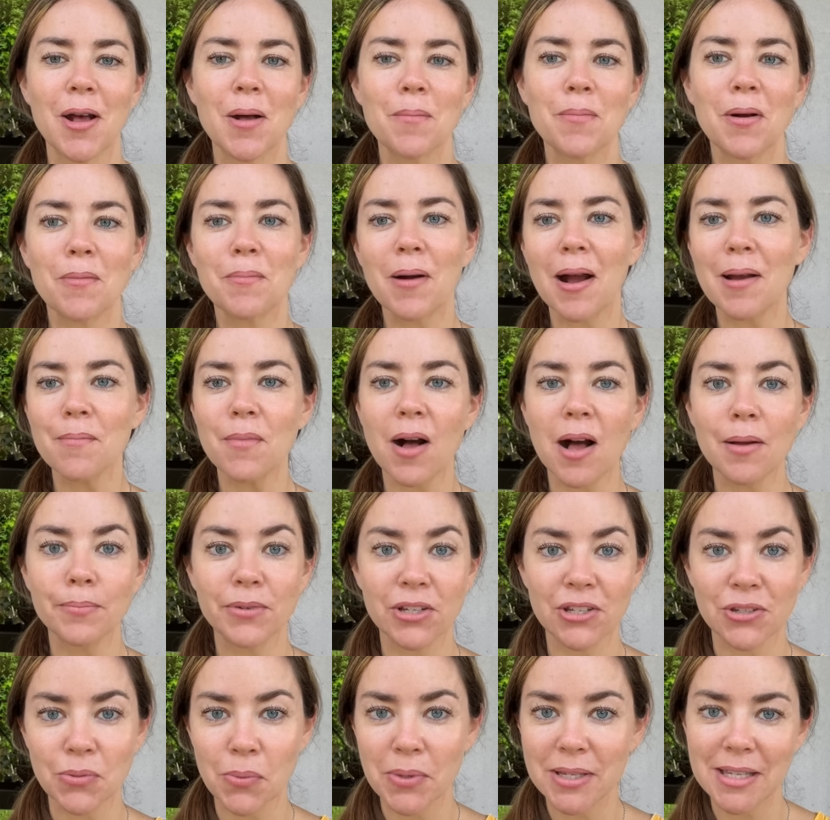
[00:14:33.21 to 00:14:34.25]
But my mom
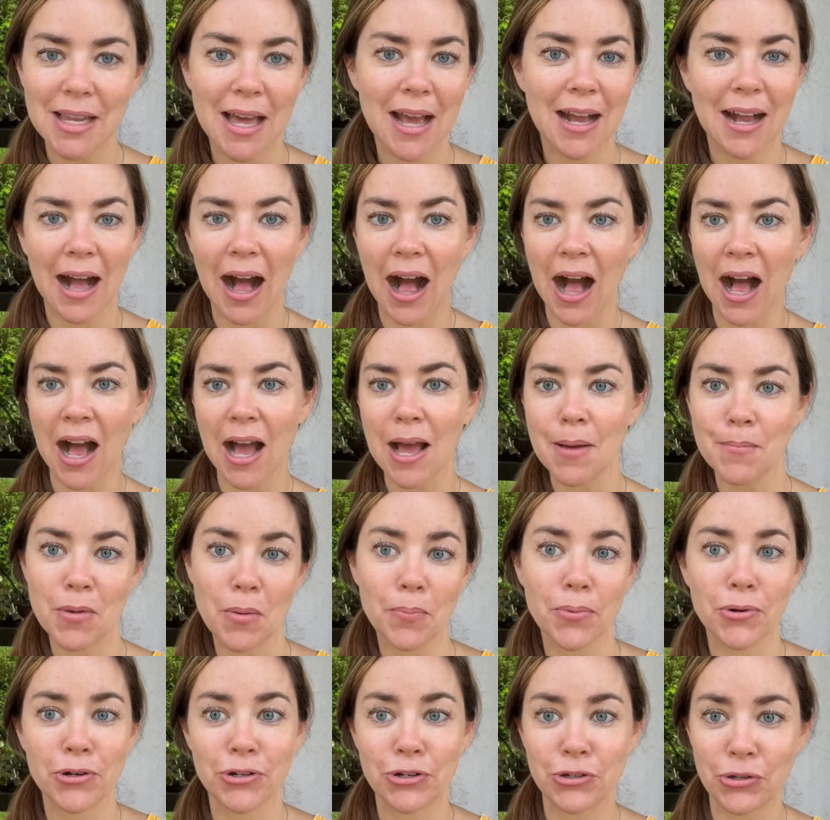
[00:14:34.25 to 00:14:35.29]
just was like, I'm a
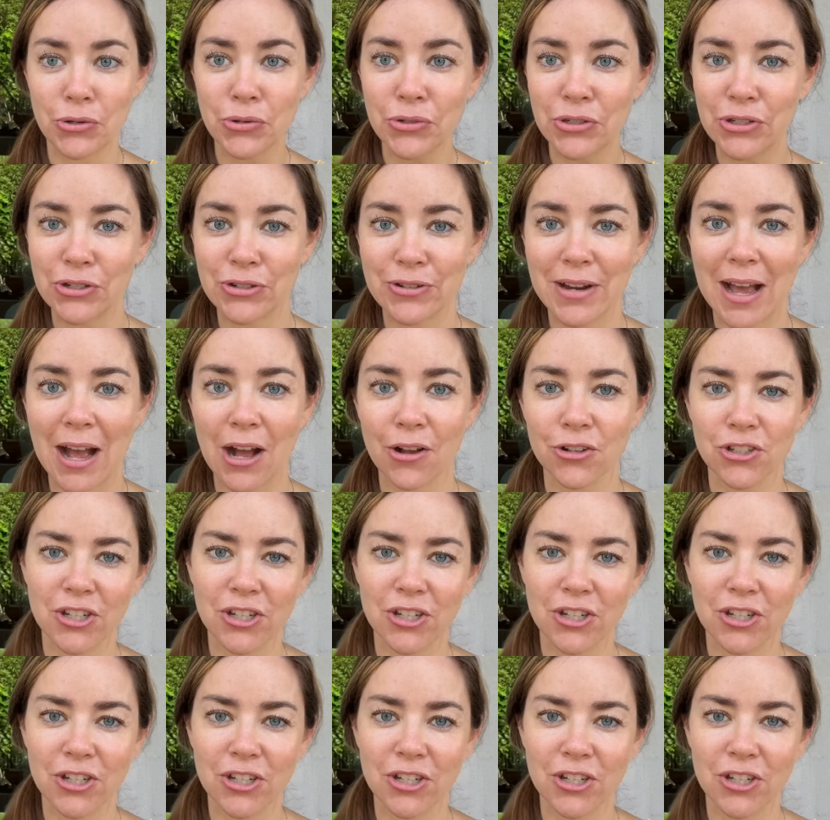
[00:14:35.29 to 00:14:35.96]
producer now.